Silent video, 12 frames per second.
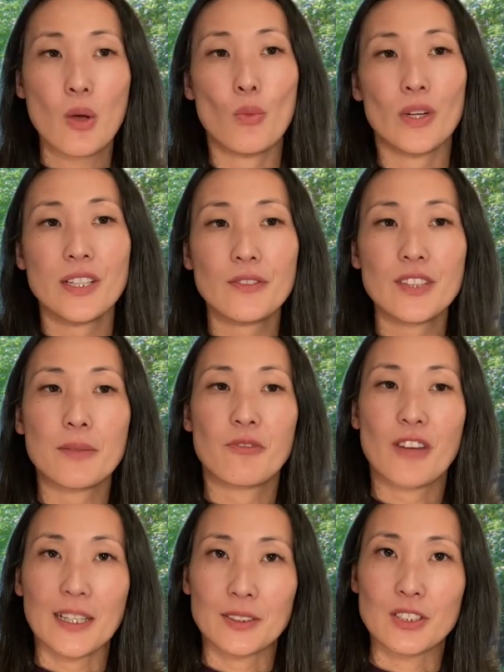One of the
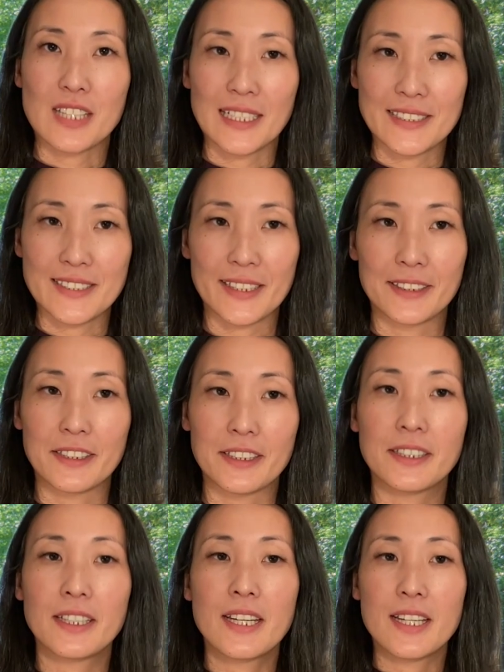factors I
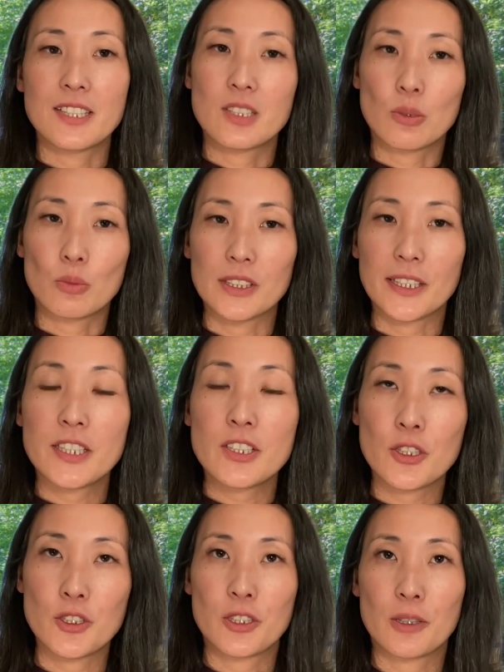study is the
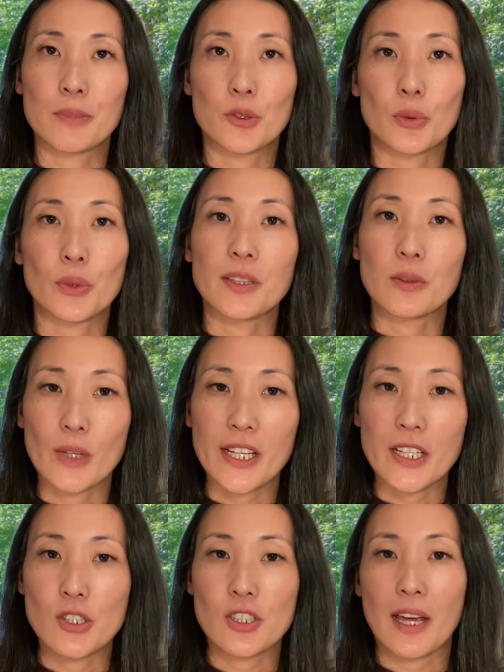relationship between
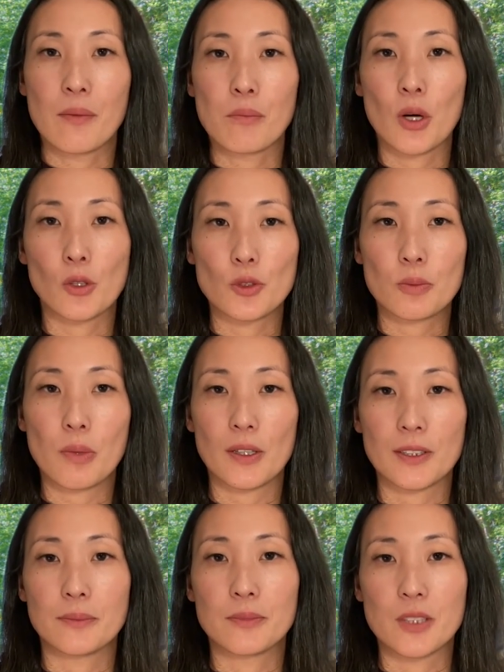rage and
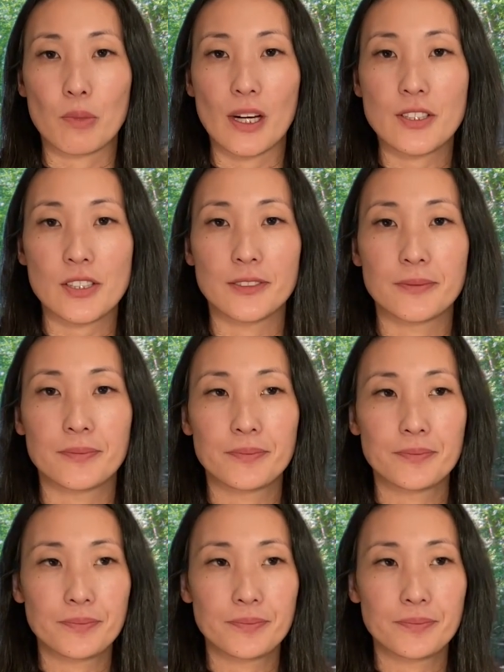postpartum depression.